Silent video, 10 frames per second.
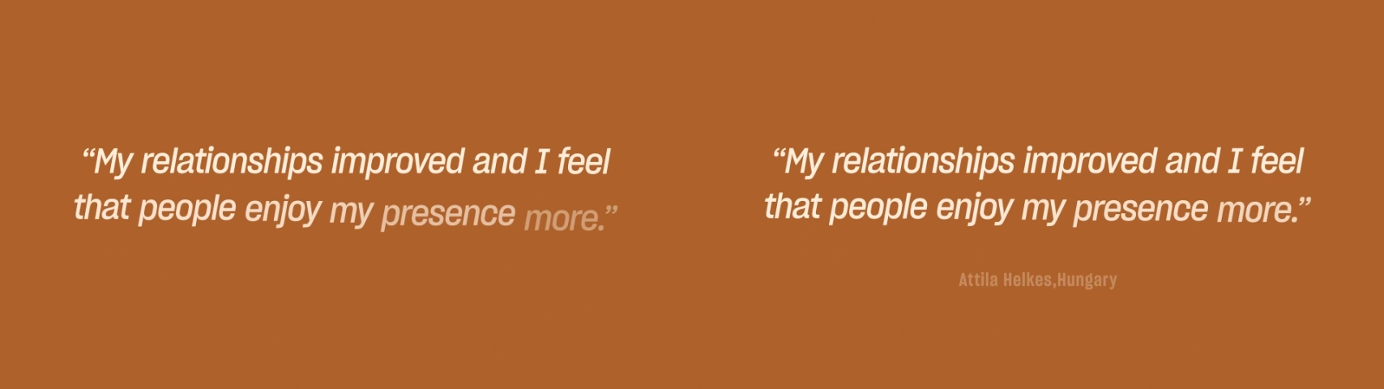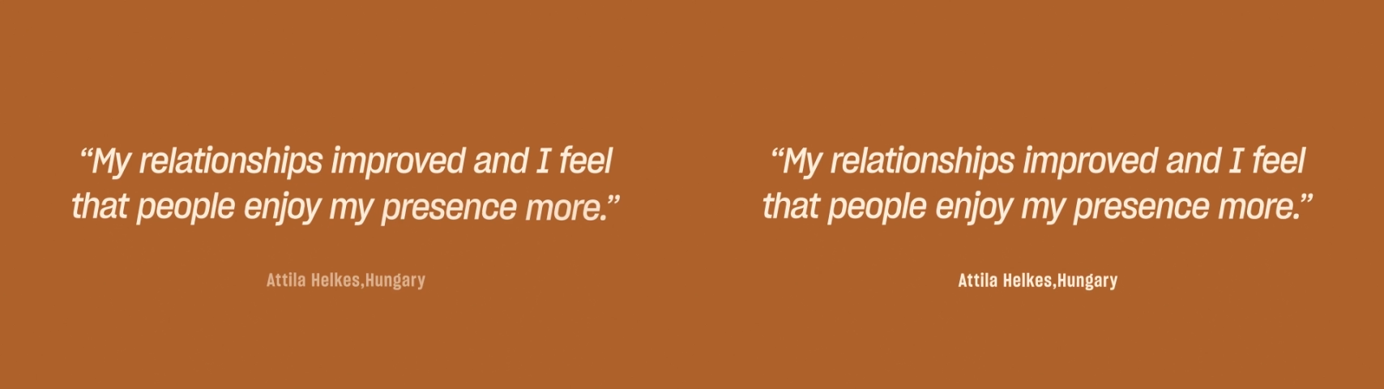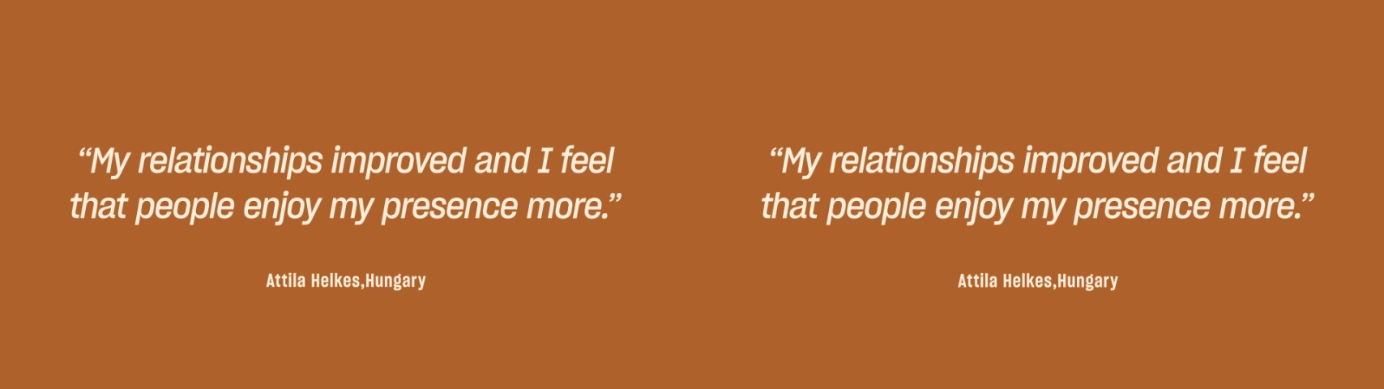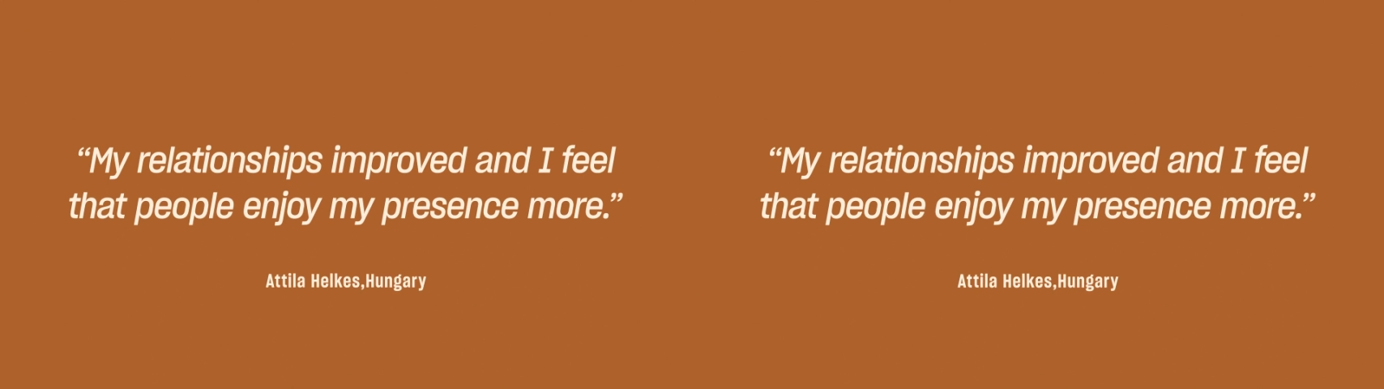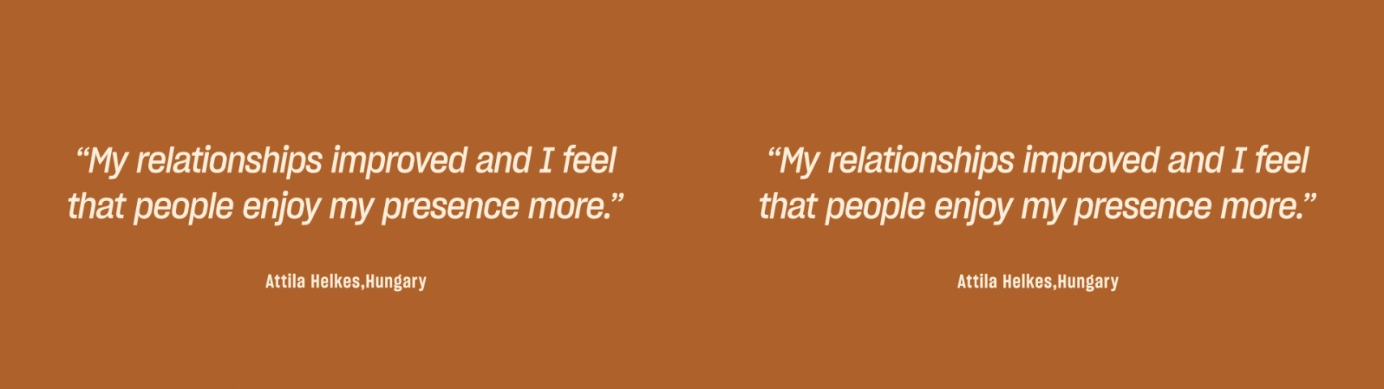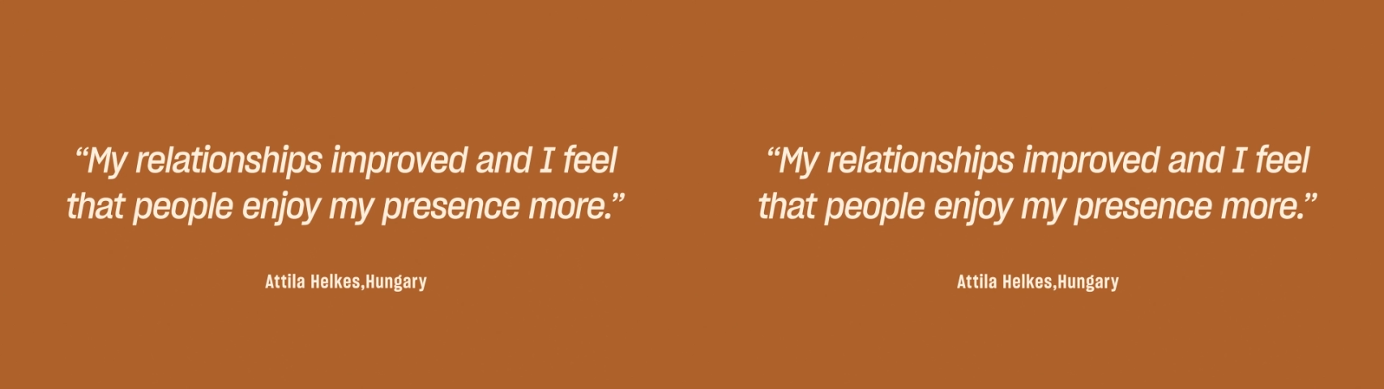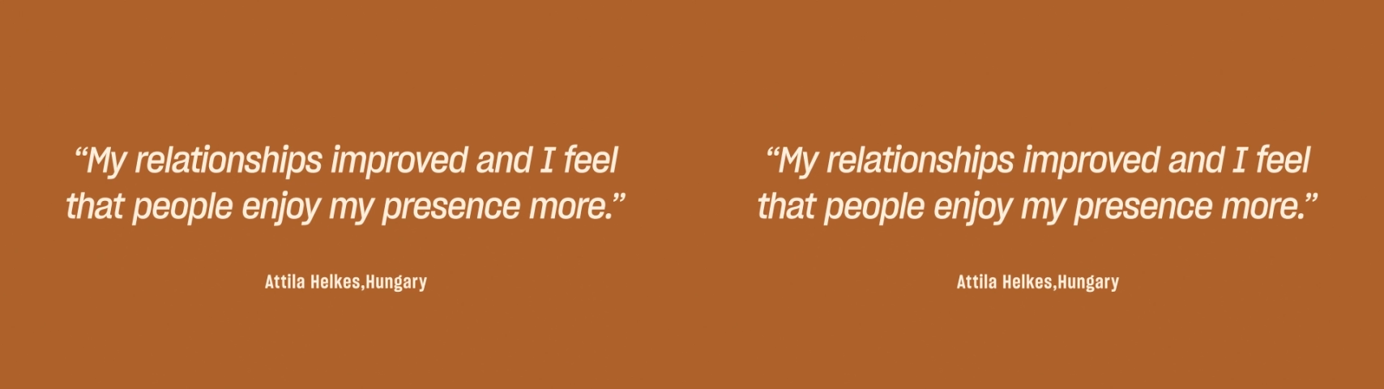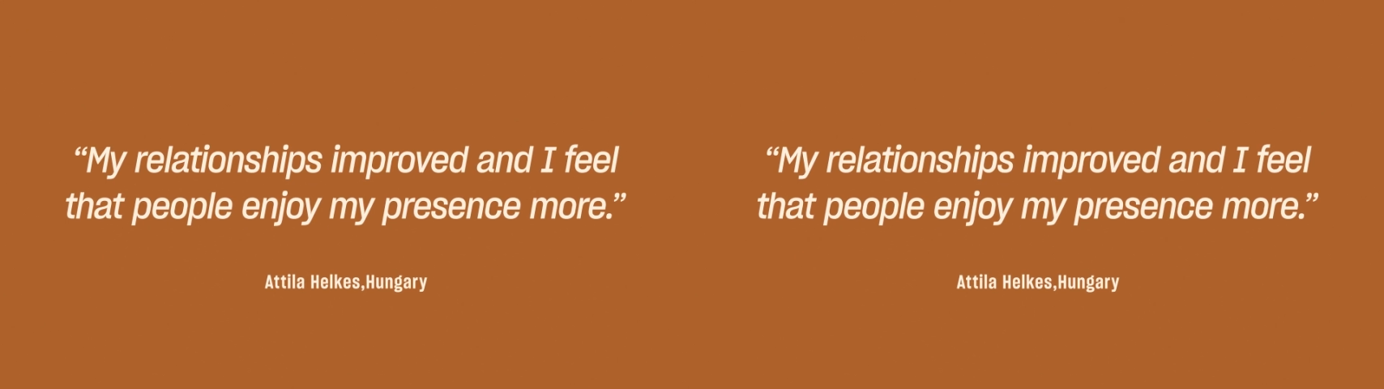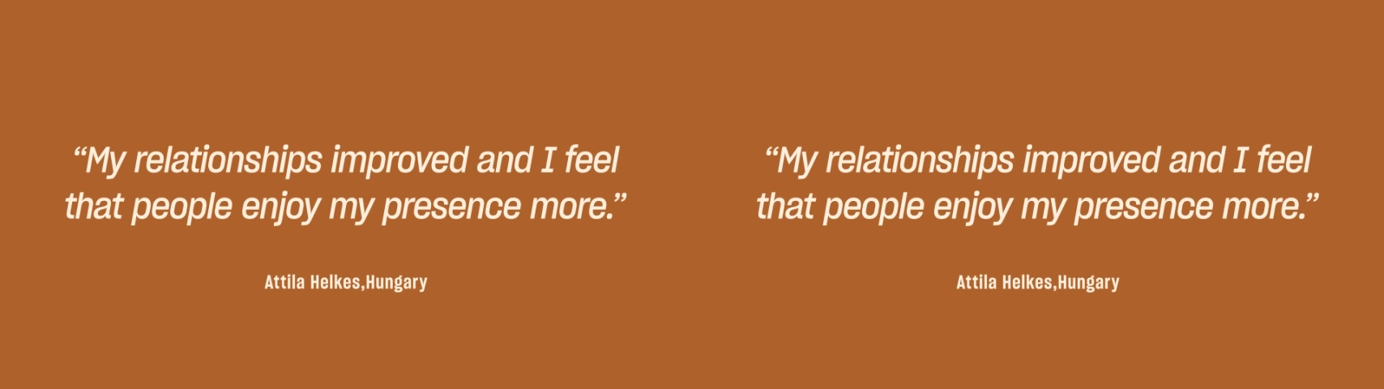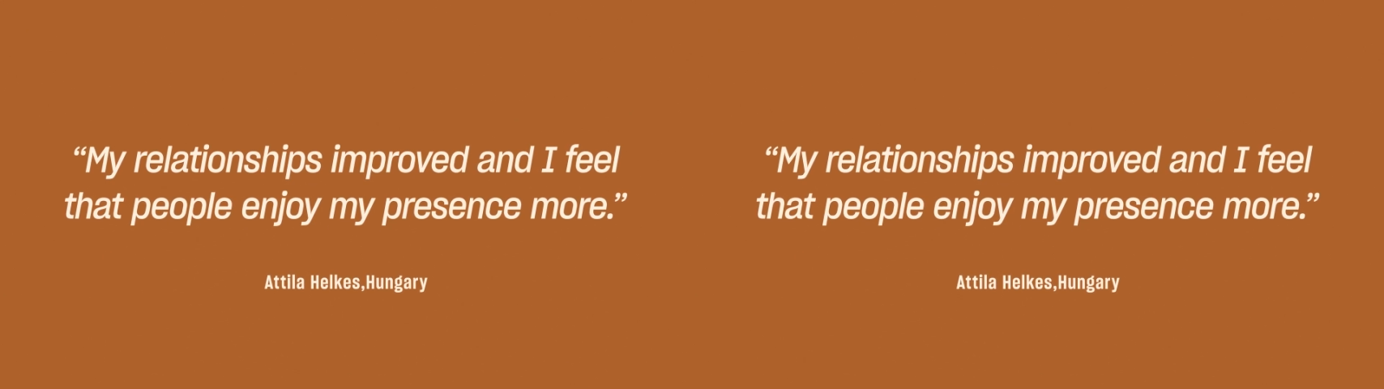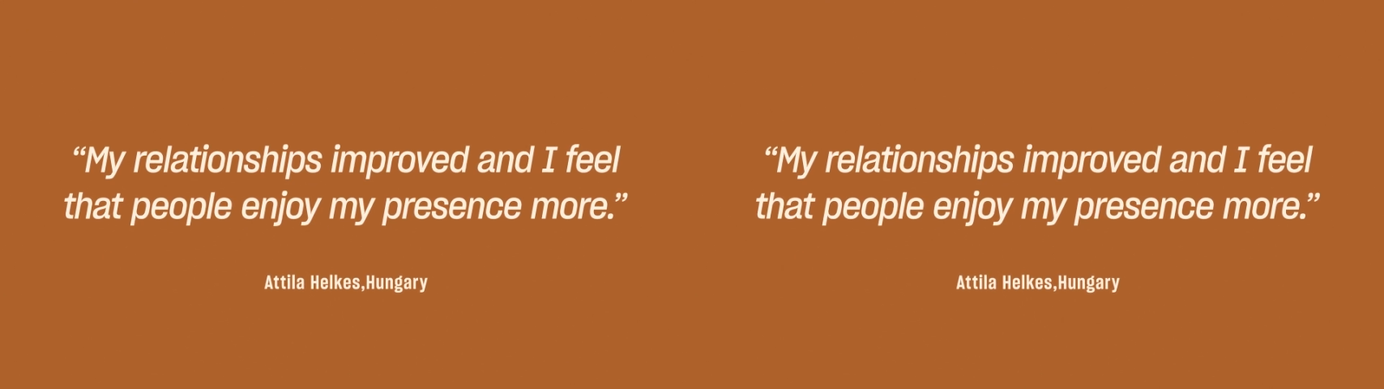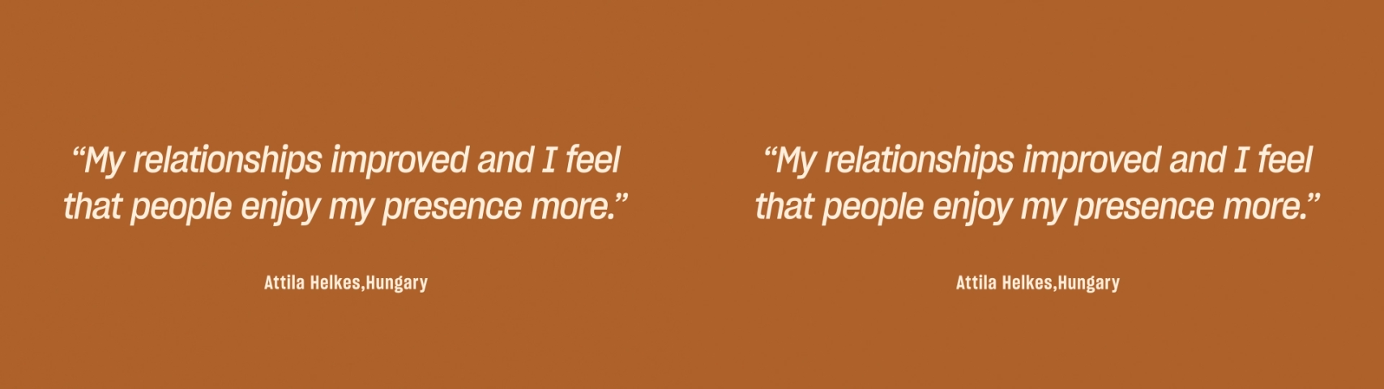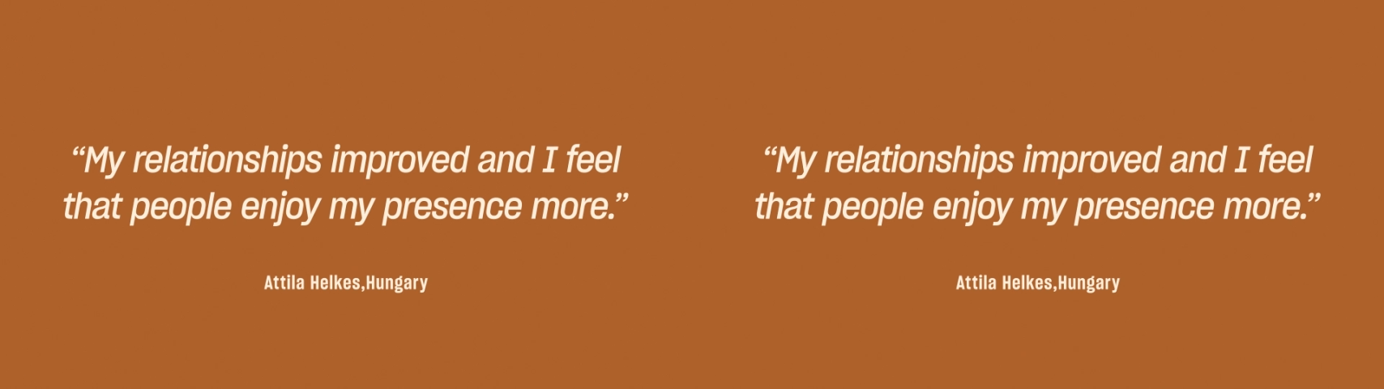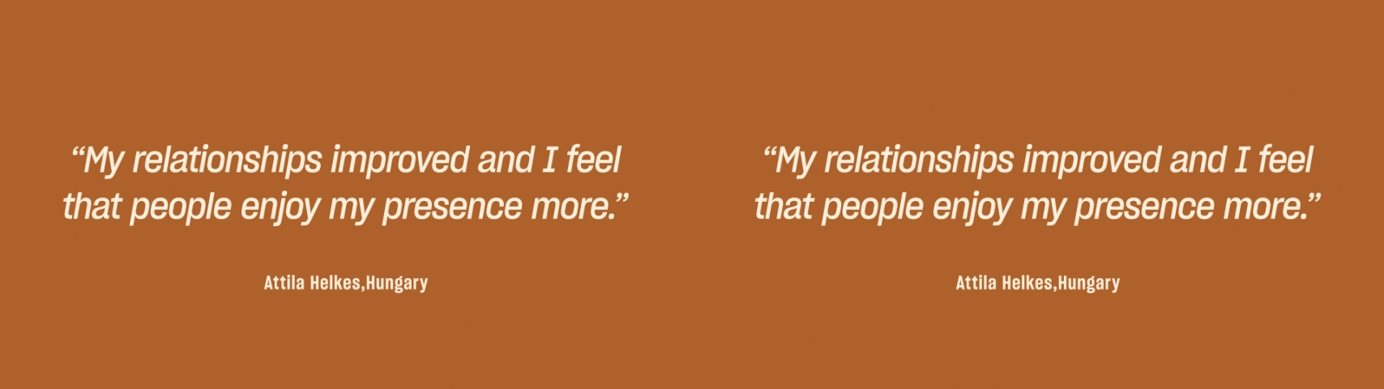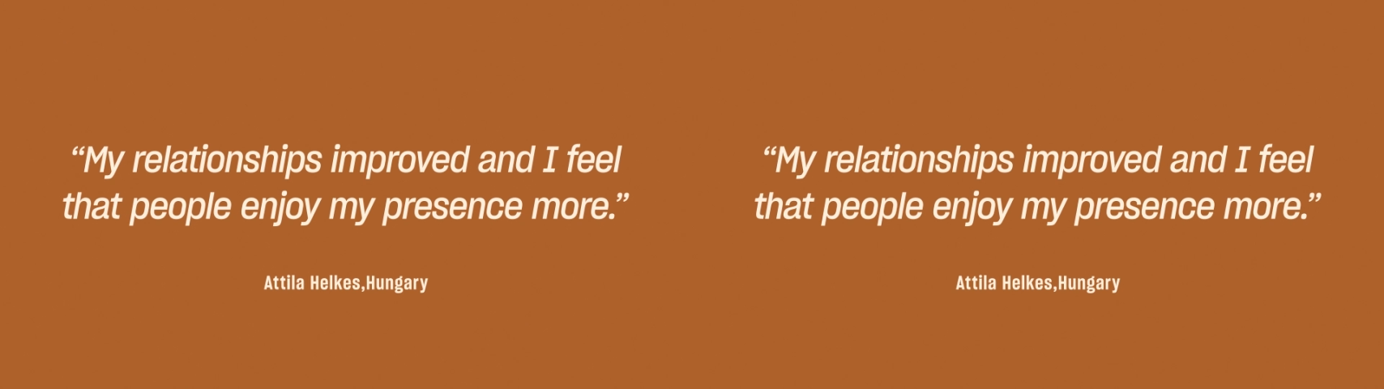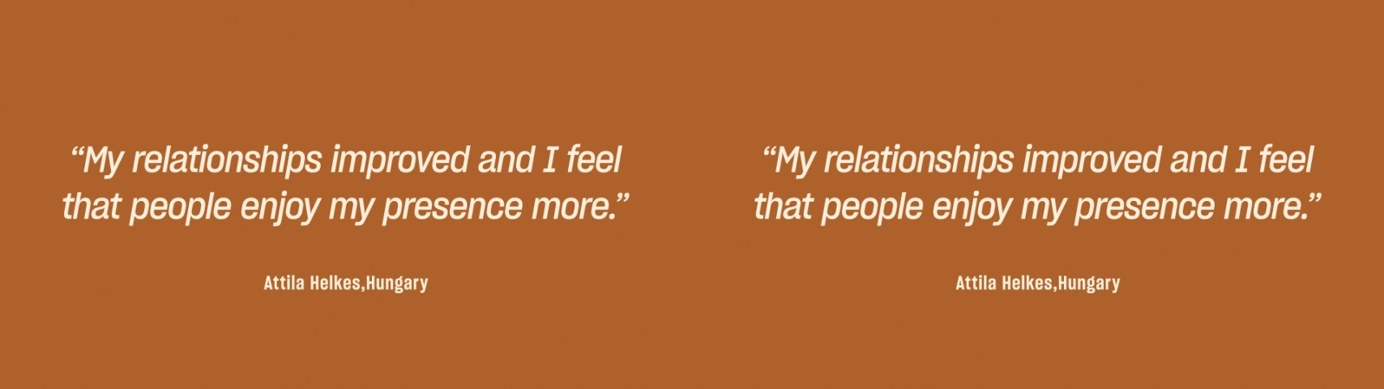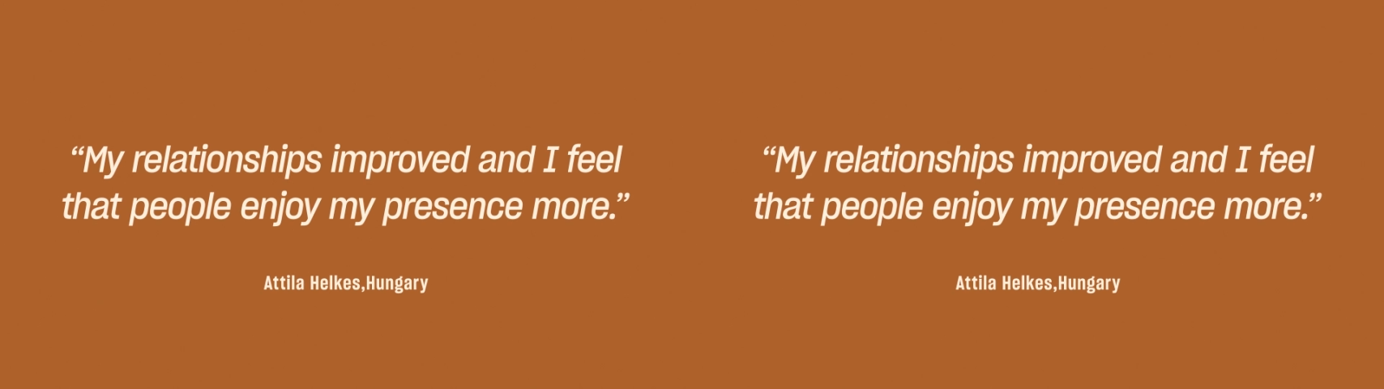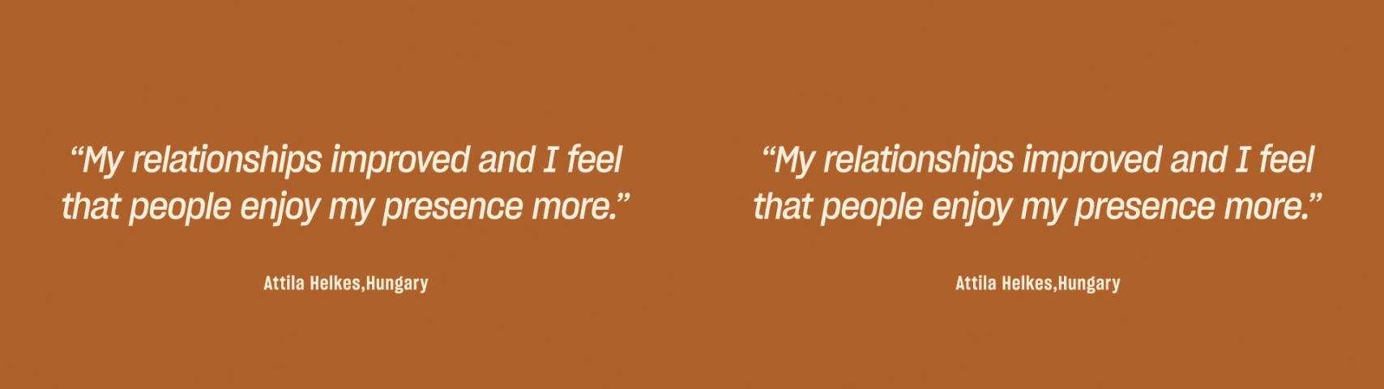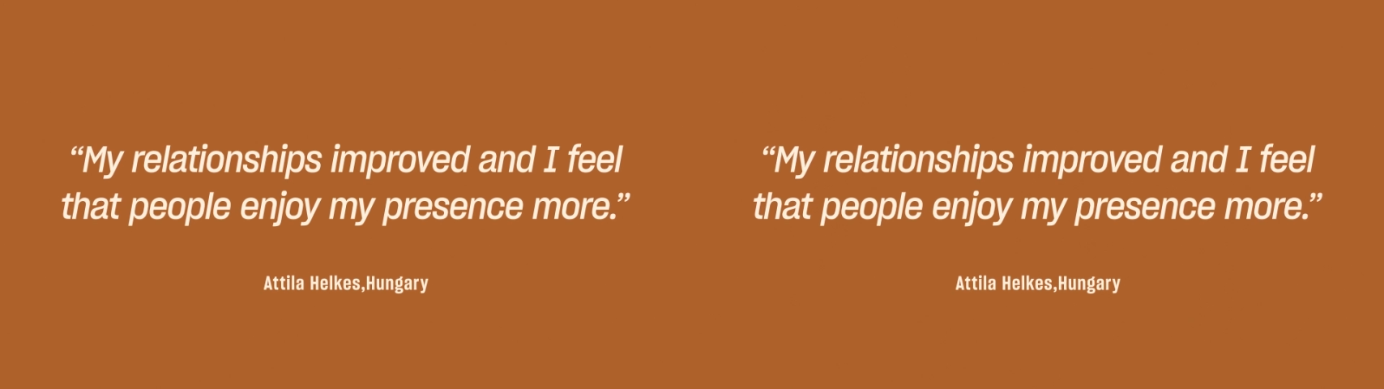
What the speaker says: (no speaker visible)